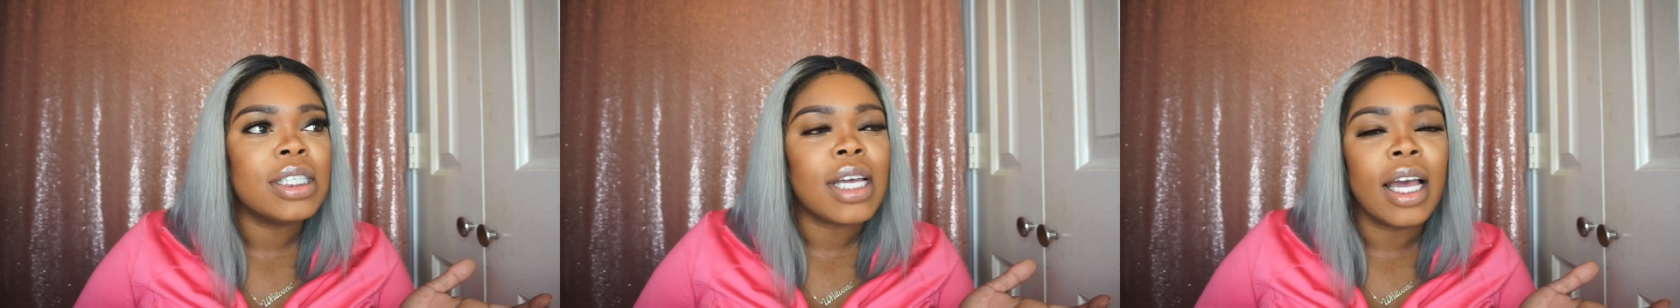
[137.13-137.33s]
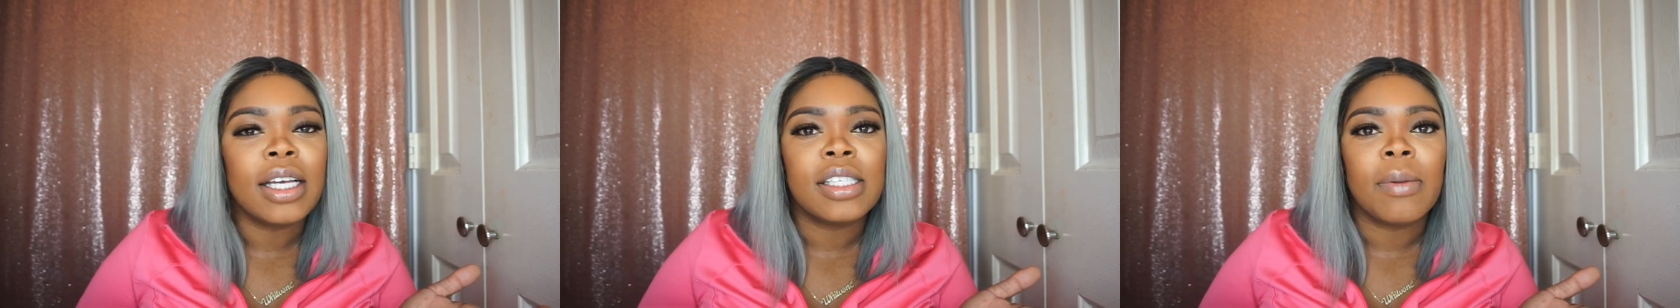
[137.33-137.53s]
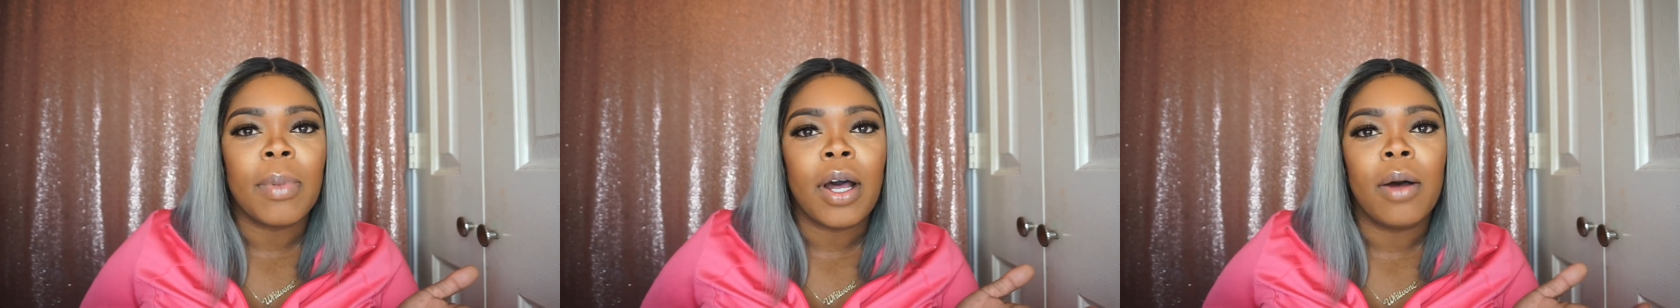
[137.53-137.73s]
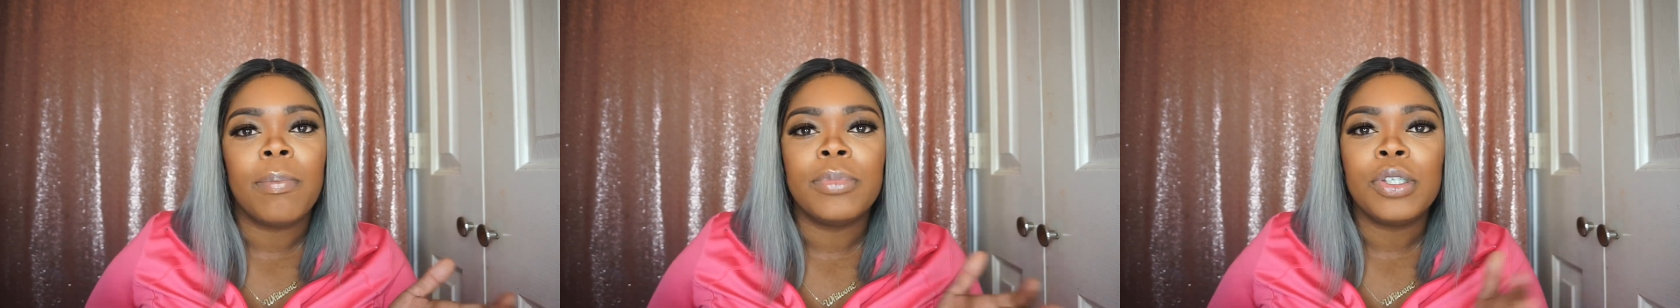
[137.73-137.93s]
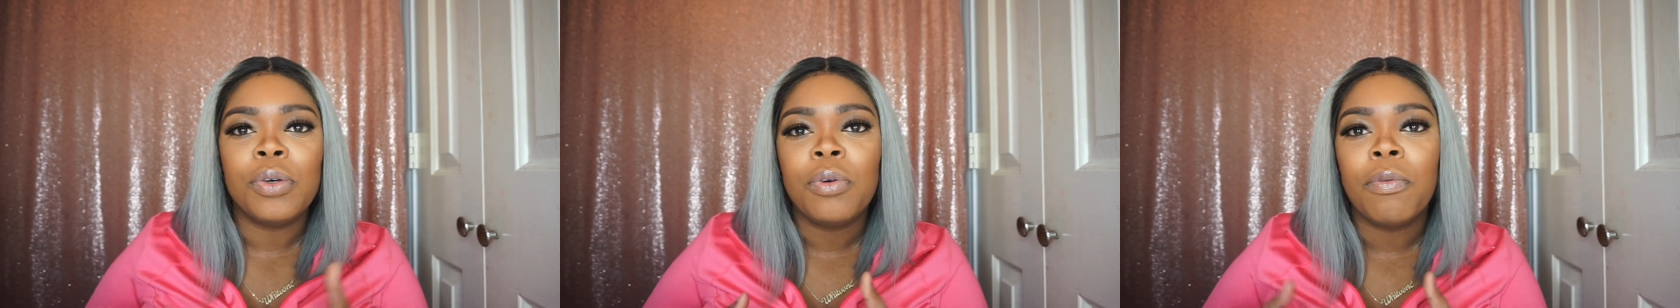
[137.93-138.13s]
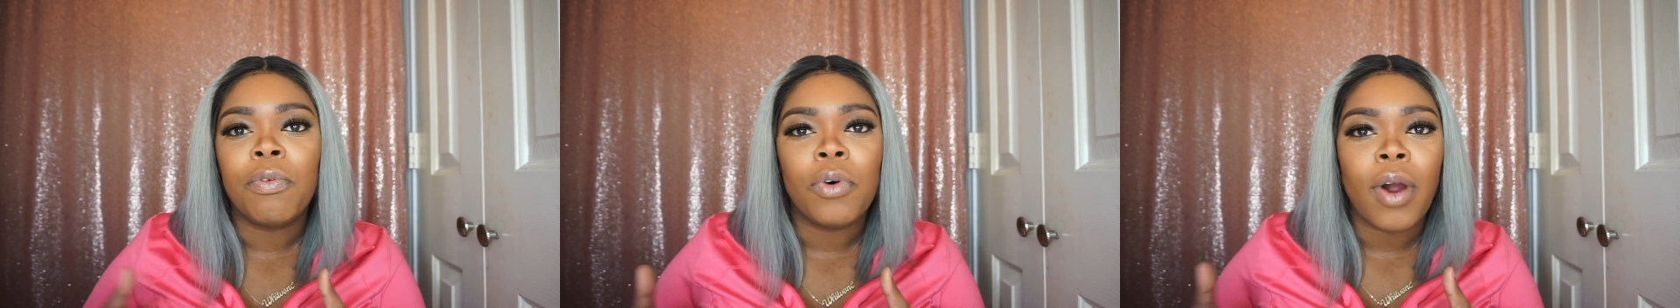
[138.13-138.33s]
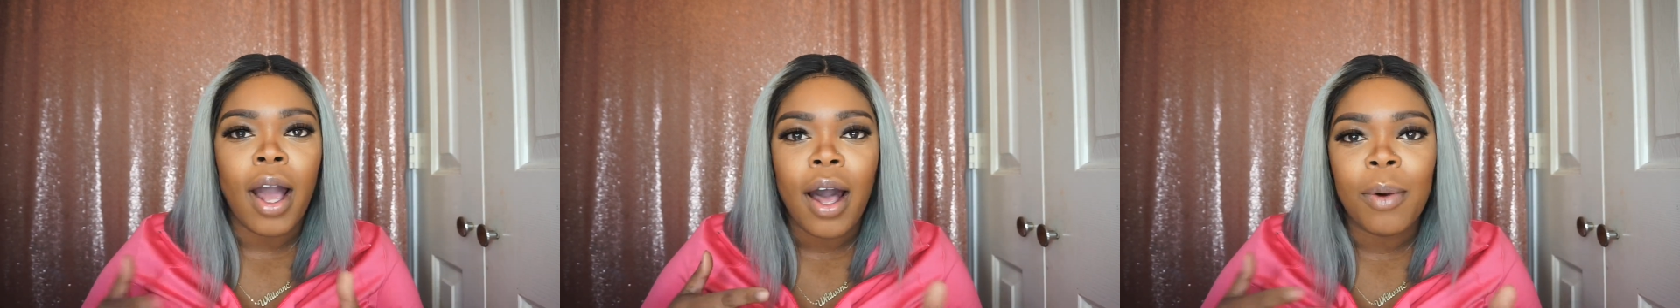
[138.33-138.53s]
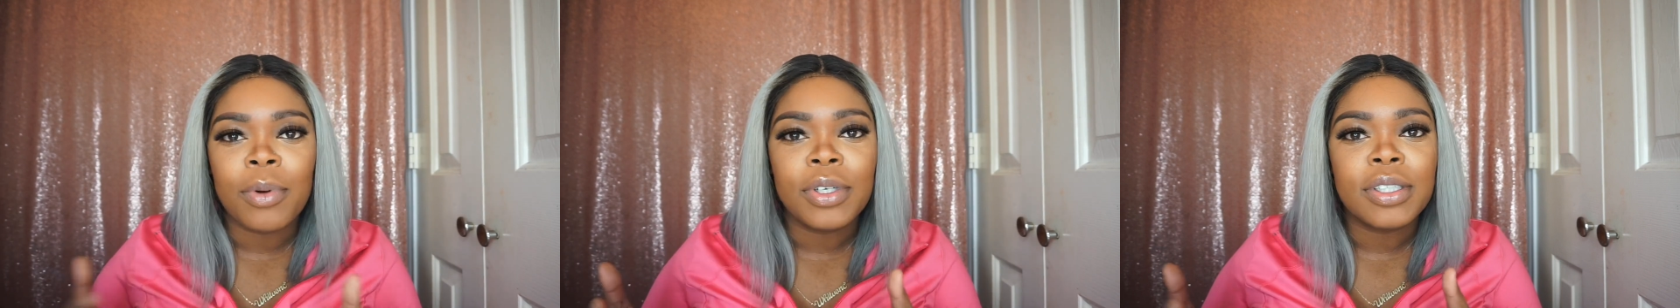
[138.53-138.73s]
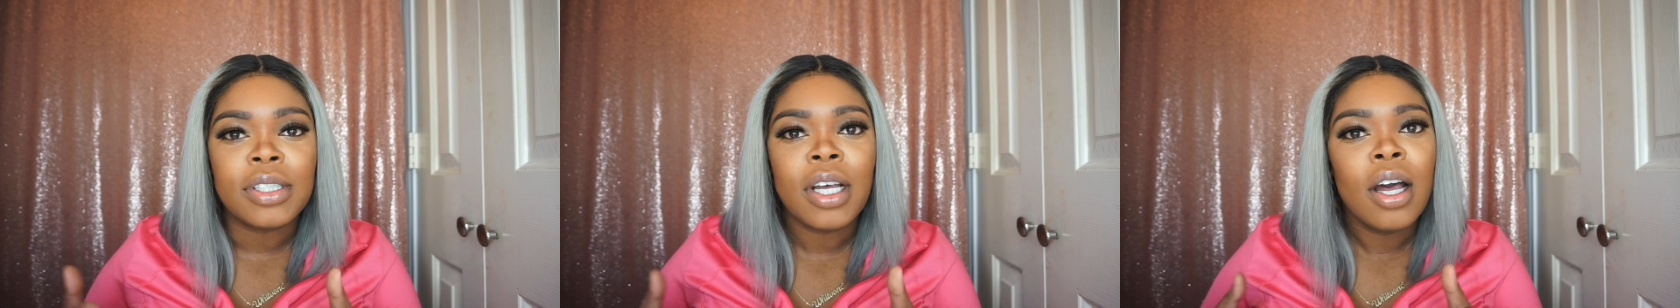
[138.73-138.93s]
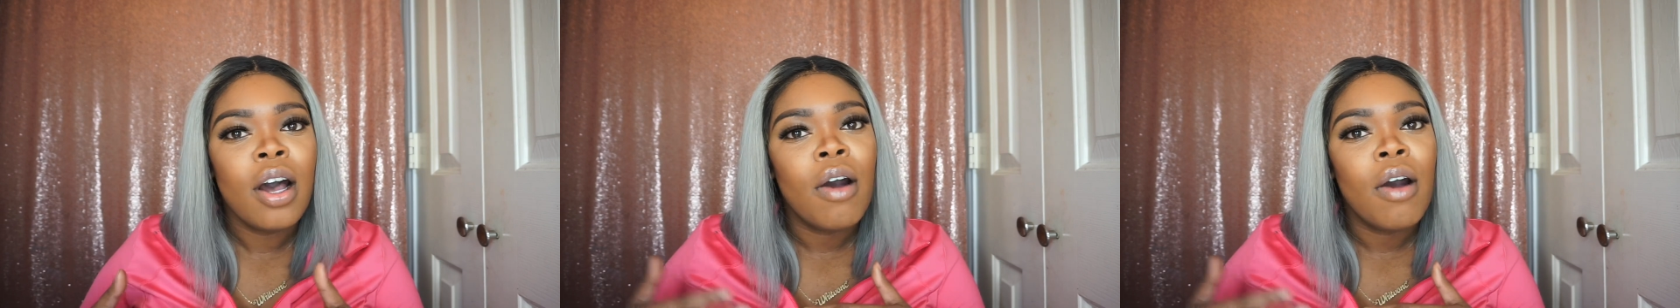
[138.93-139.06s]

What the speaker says: takes about 2 to 4 hours